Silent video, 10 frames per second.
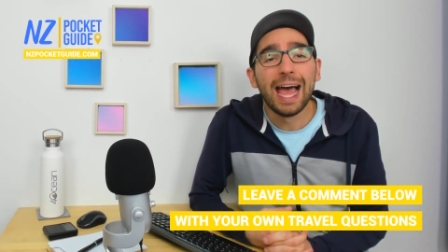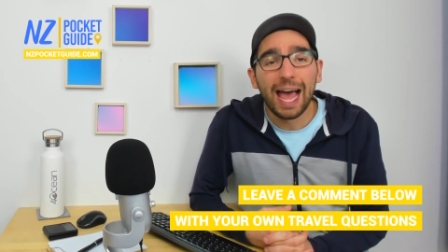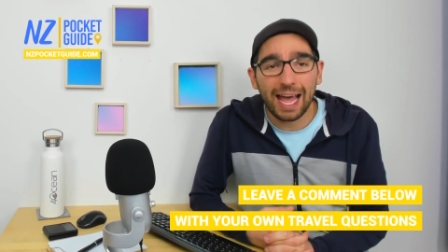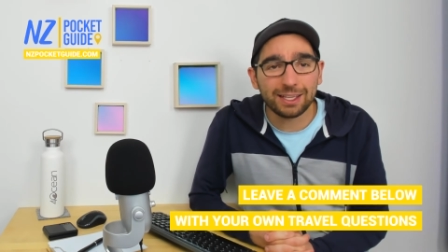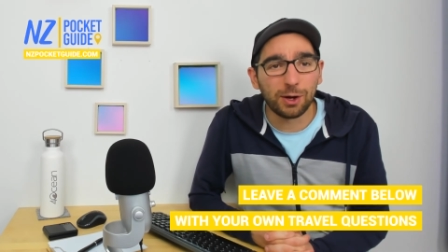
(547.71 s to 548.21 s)

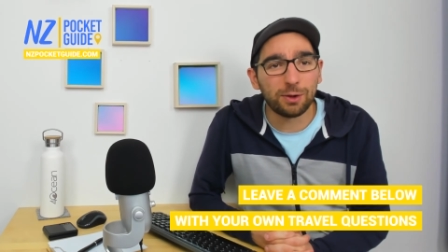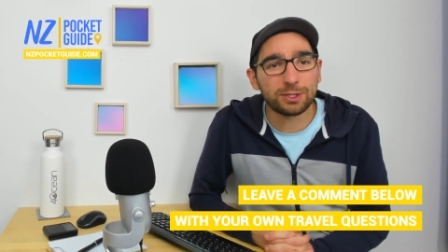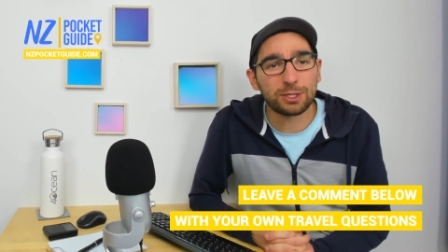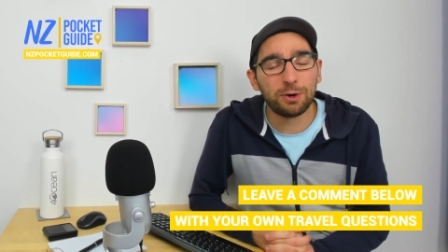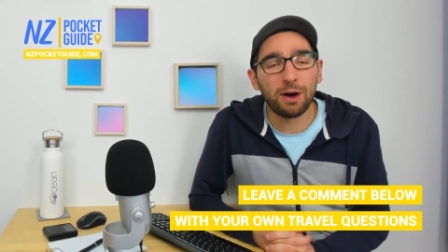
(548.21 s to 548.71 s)
And
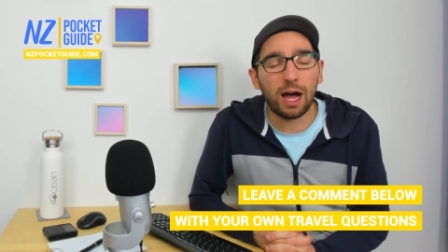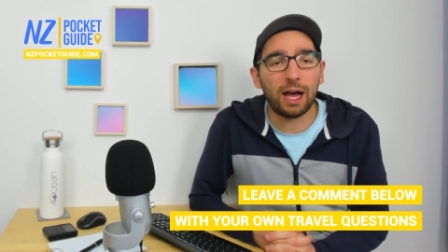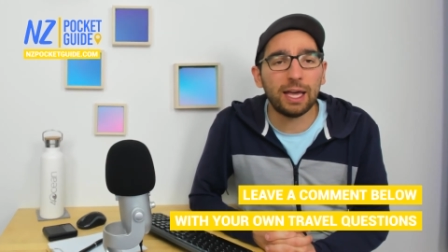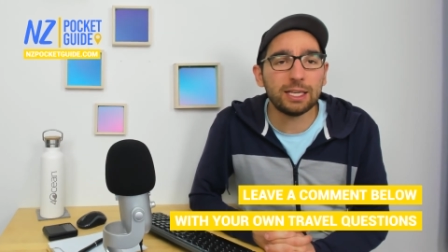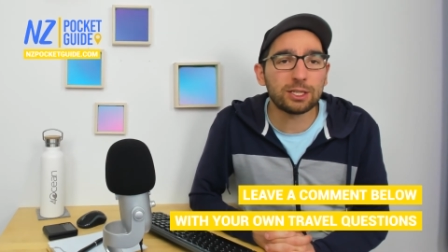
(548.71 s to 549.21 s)
also
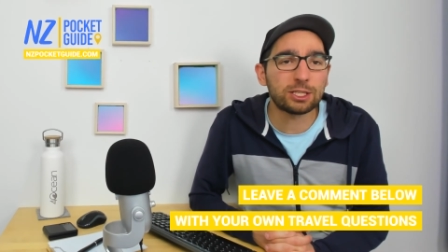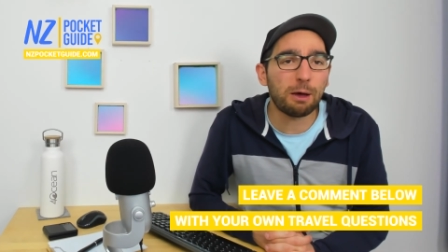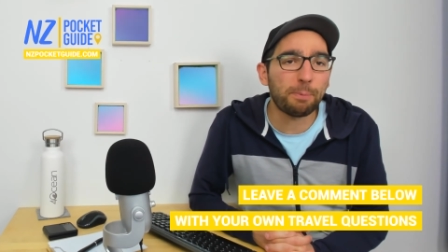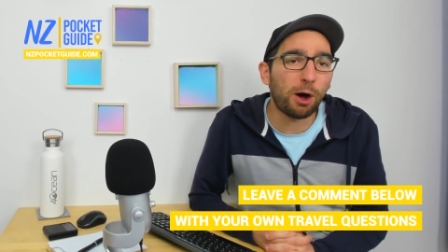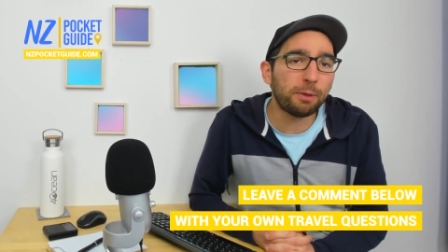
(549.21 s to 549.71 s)
hit us
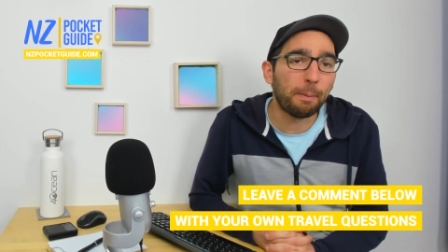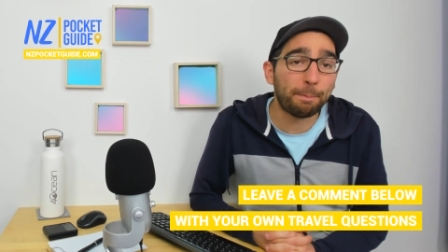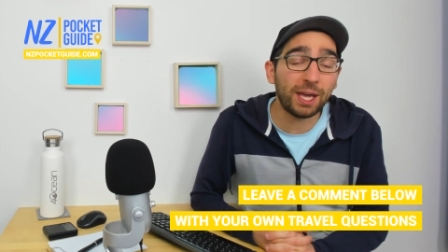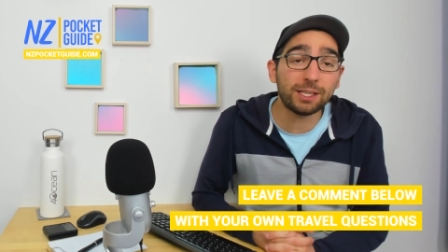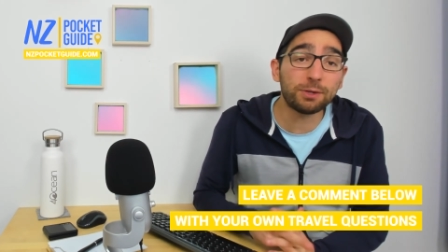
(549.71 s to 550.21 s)
up on
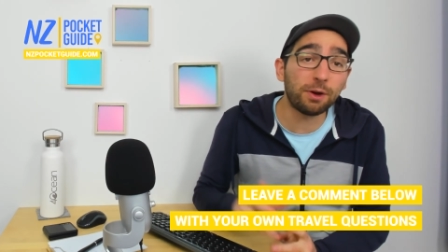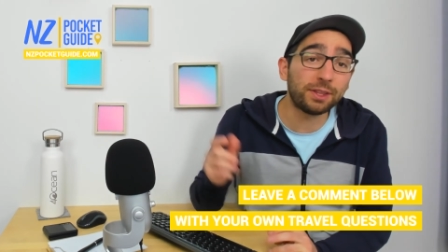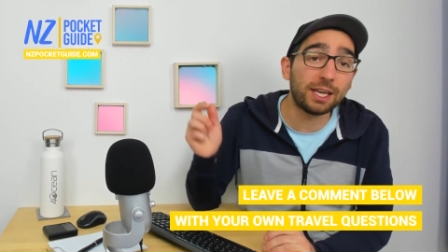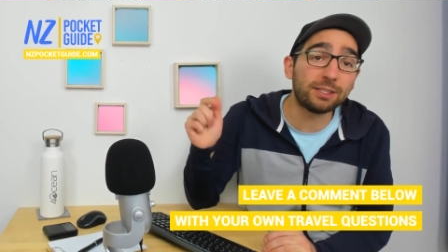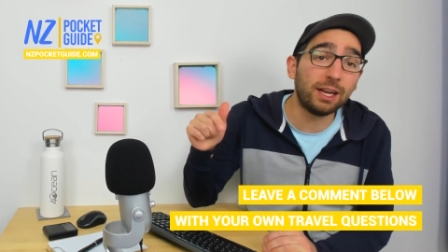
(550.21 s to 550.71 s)
Patreon.
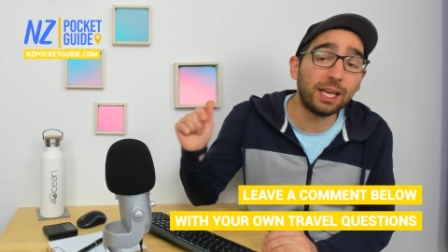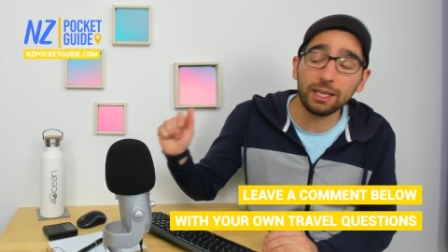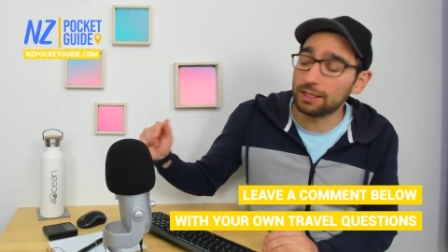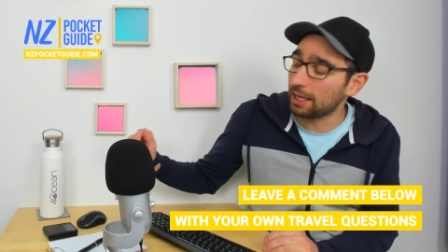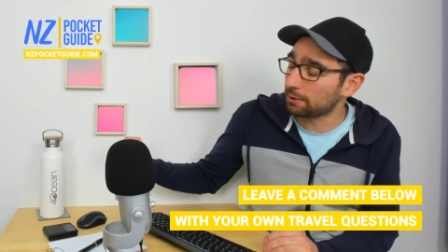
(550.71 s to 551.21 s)
There's a link
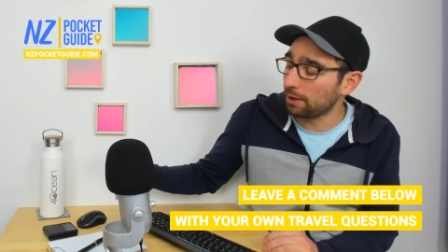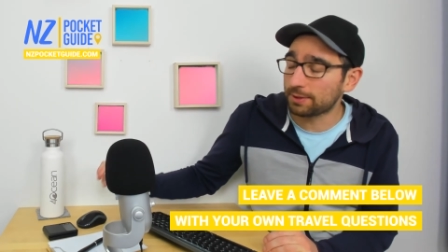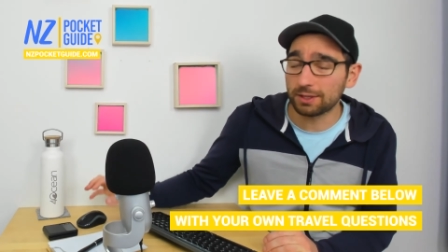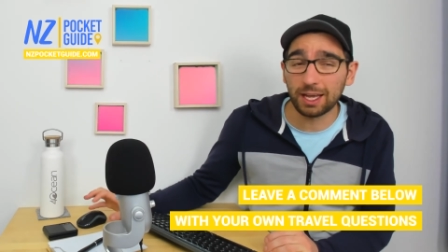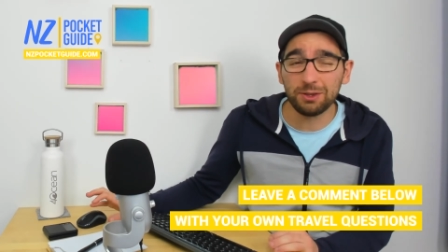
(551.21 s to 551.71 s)
in the
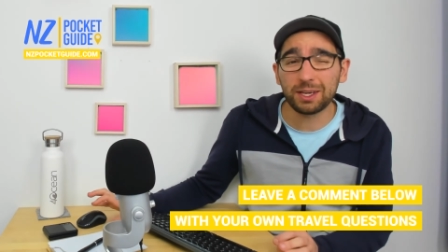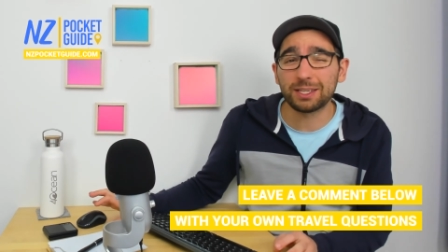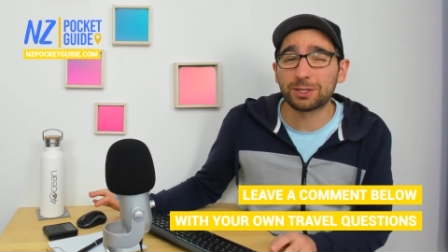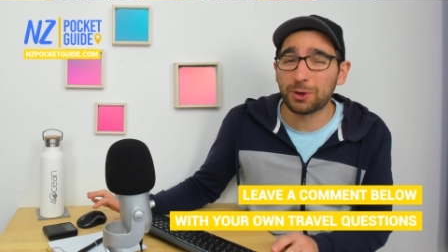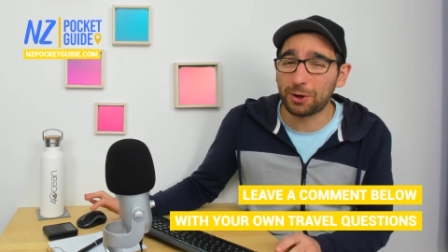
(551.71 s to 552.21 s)
description and you can
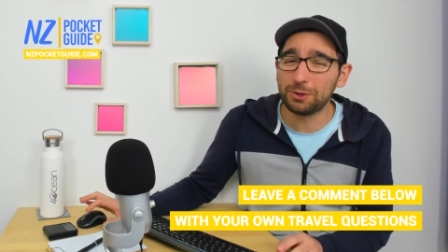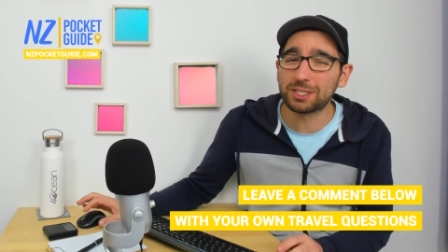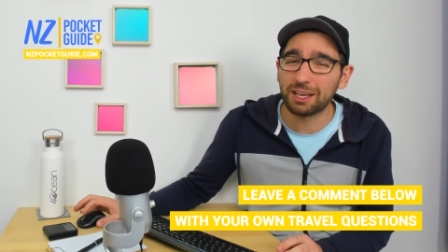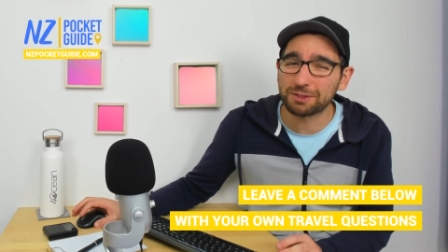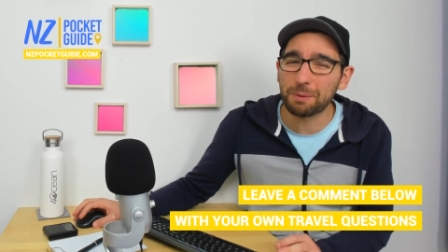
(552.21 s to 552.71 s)
score
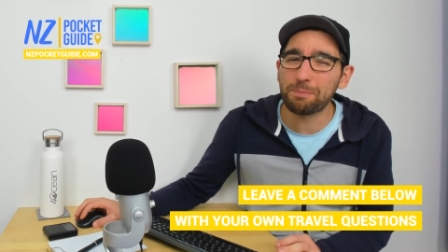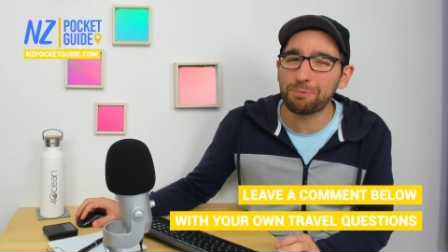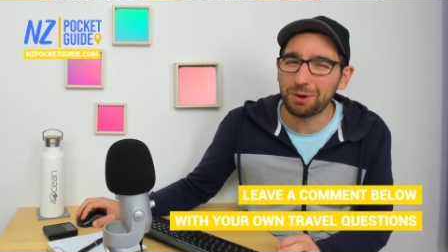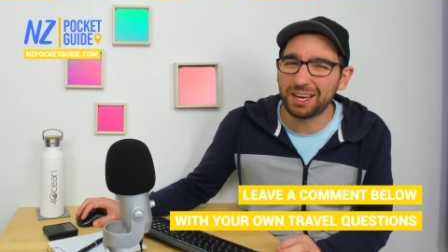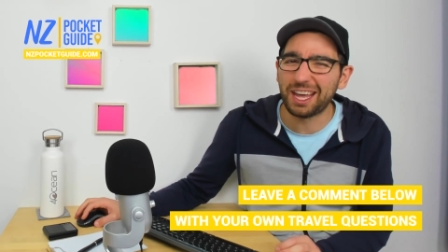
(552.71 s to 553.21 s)
yourself some
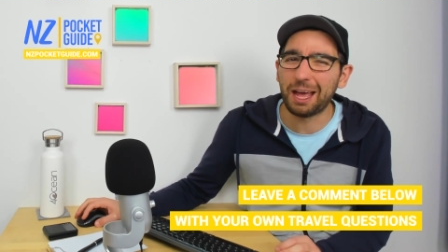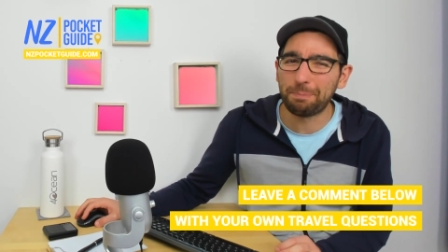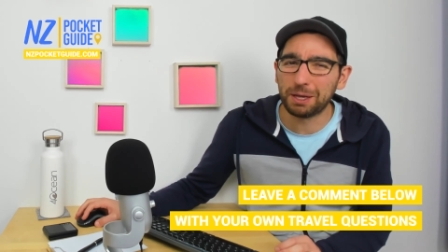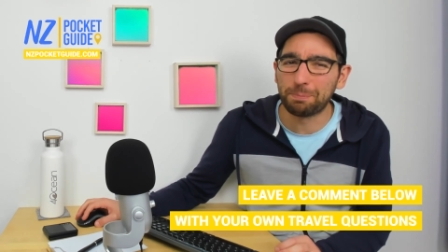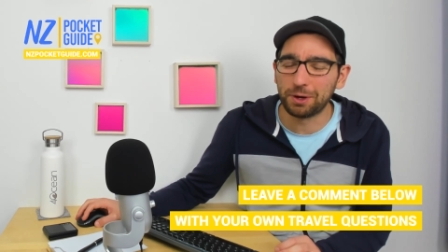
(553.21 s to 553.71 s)
pretty
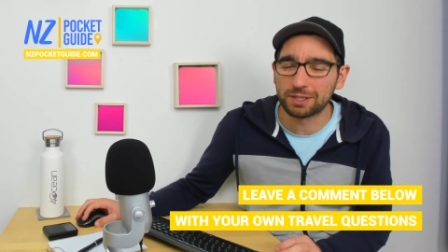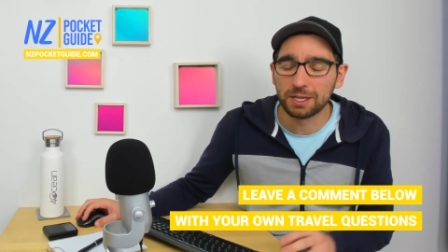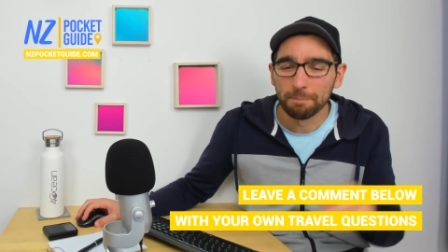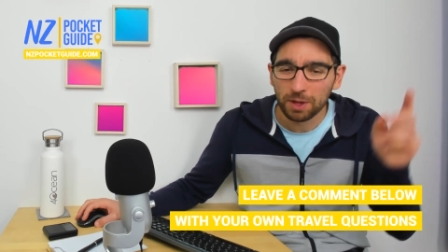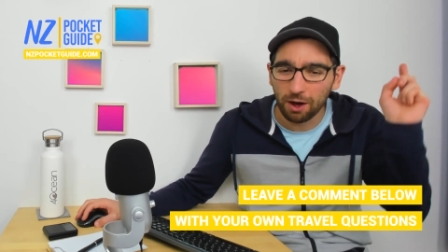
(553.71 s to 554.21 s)
epic perks.
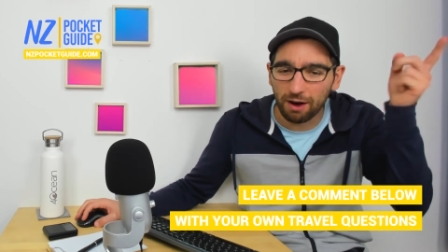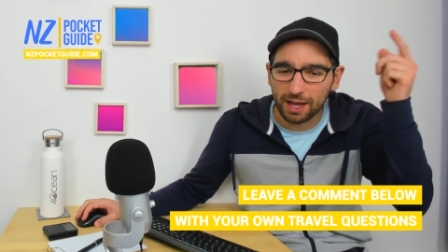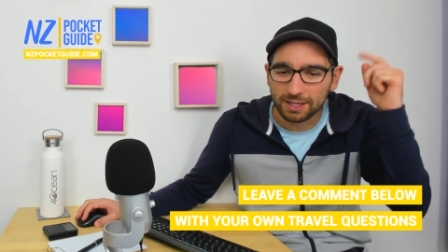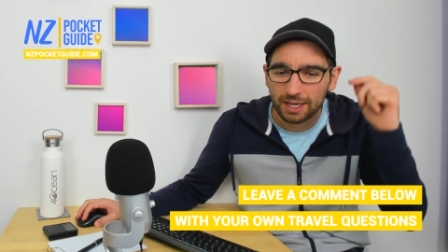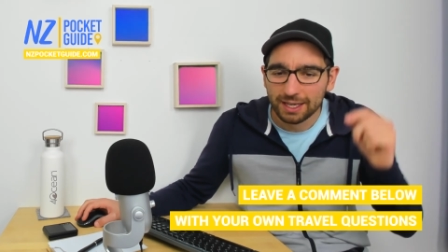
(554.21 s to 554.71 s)
All
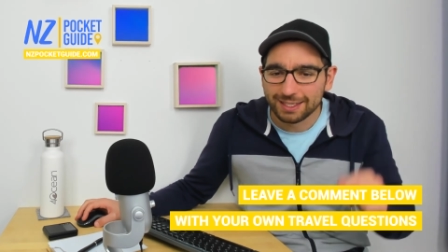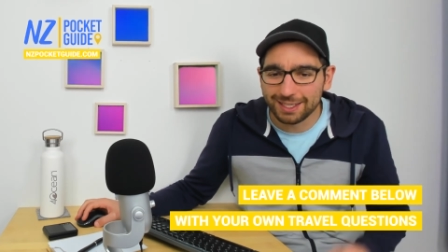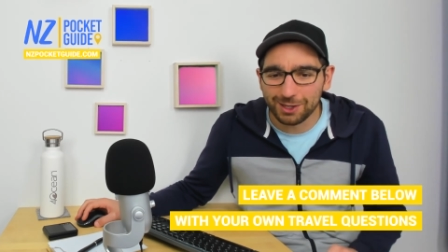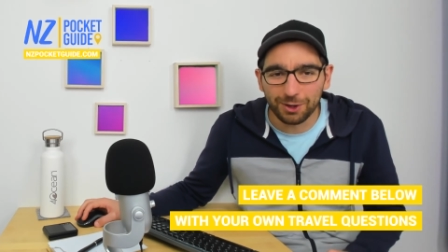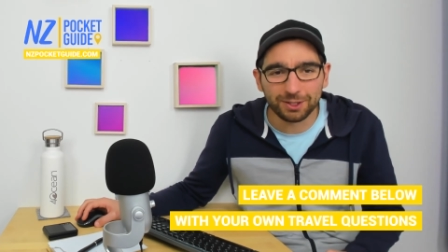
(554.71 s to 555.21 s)
right,
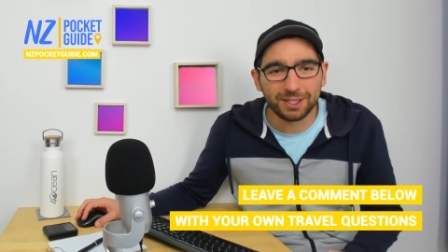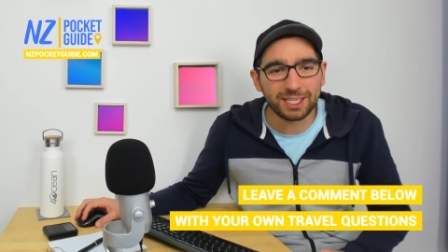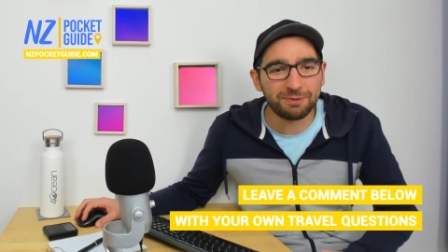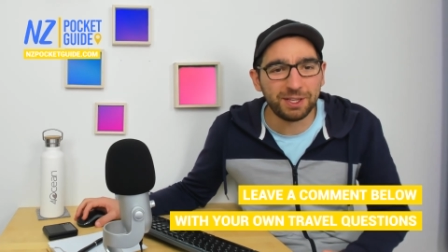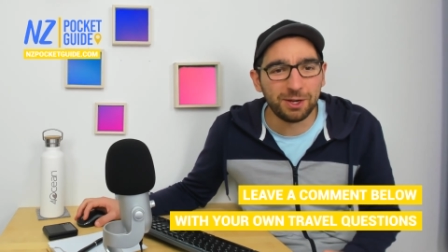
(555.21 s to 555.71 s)
see you on the
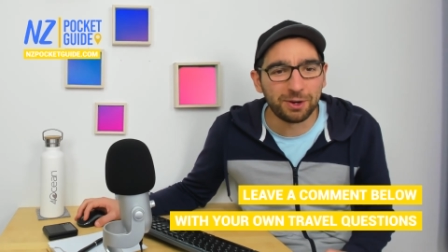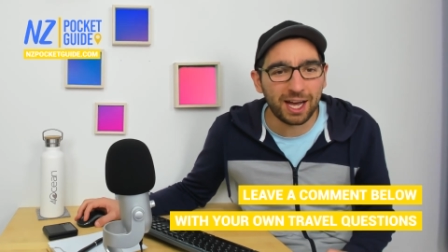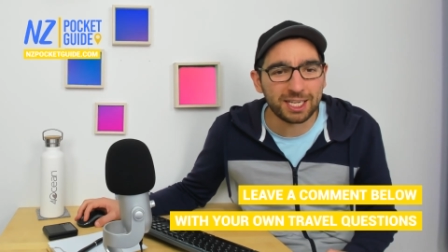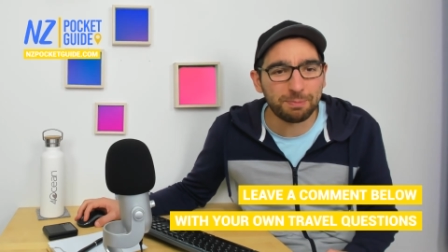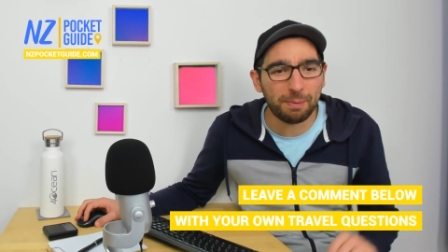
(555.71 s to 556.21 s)
next video,
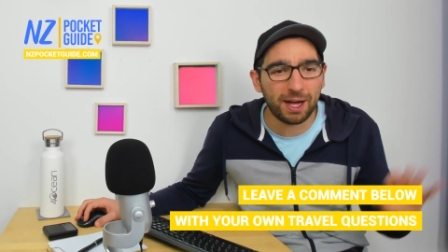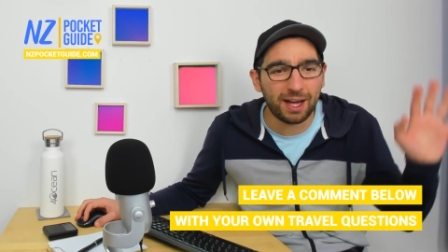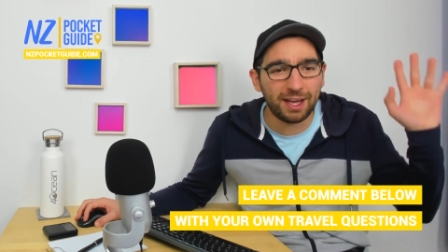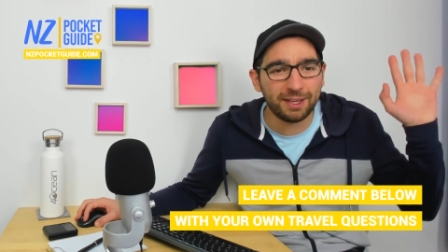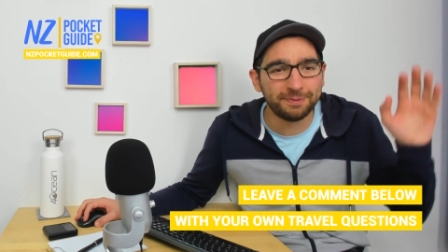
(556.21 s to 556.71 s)
guys. Bye
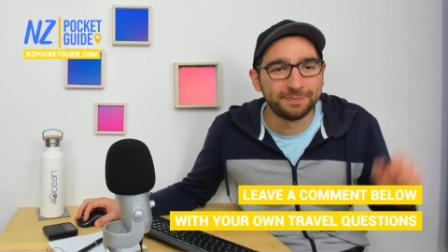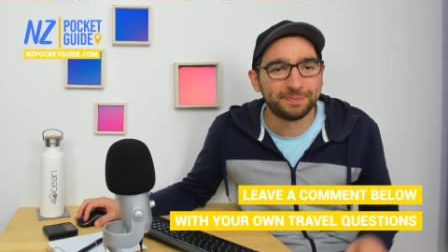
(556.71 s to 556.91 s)
bye.